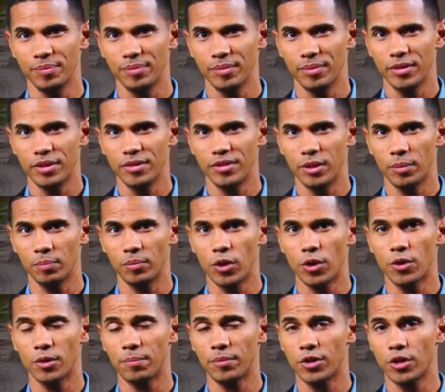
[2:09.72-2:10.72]

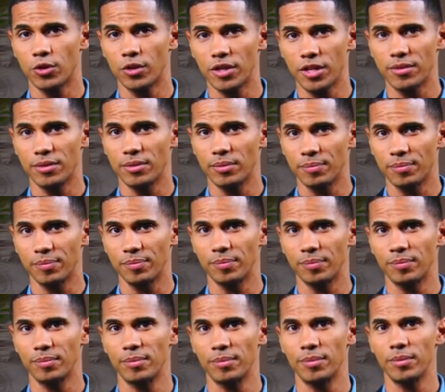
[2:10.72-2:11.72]
Contemporary period.
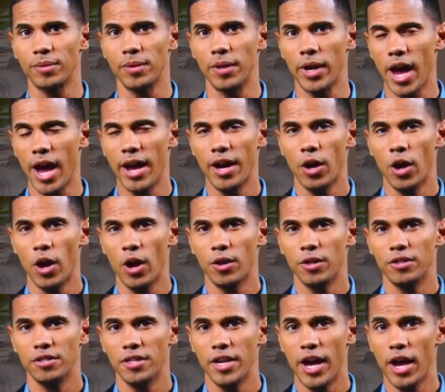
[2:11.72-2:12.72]
IR
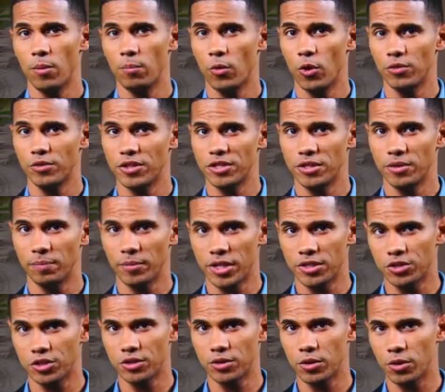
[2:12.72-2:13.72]
is now
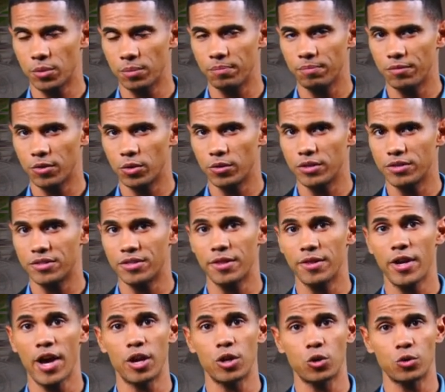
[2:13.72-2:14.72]
multidimensional, focusing
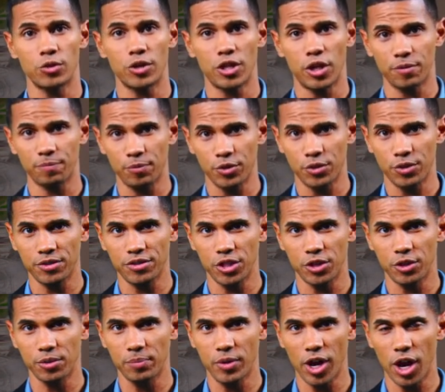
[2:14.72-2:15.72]
not only on
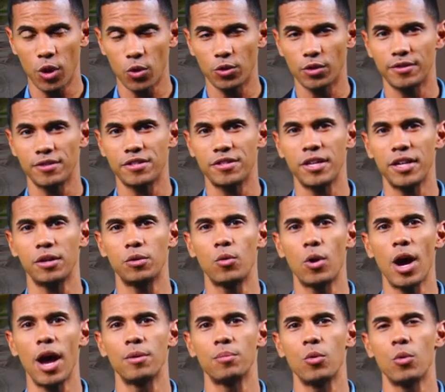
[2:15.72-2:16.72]
military power and state
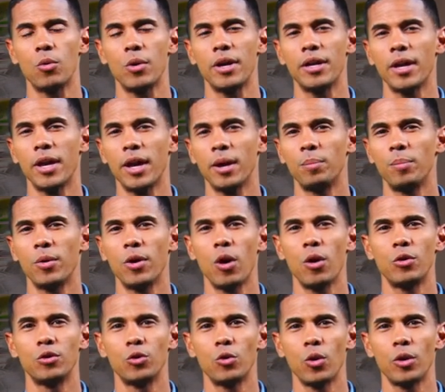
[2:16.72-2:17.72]
rivalry, but
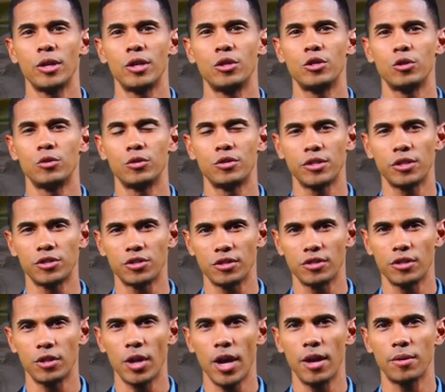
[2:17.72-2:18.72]
also on issues such as
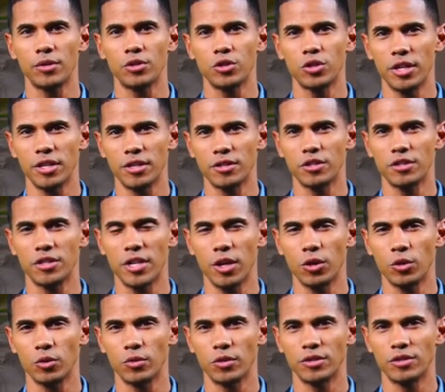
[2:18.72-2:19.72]
climate change,
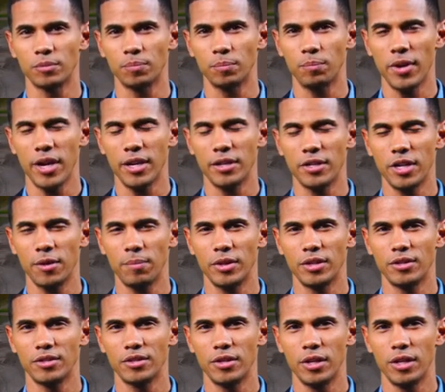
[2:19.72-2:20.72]
terrorism,
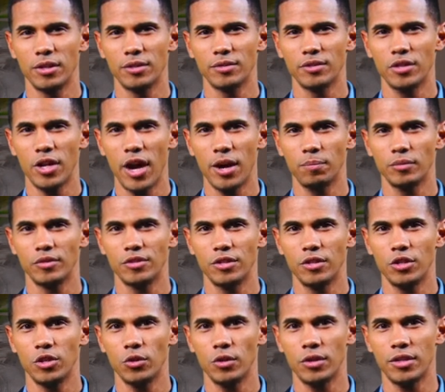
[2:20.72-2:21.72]
pandemics,
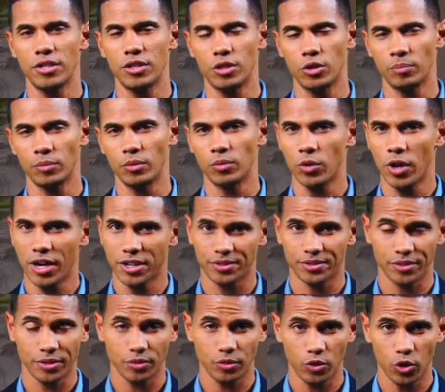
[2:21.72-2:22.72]
cybersecurity, human rights,
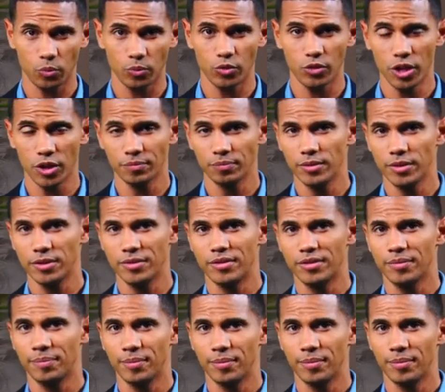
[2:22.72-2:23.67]
and global governance.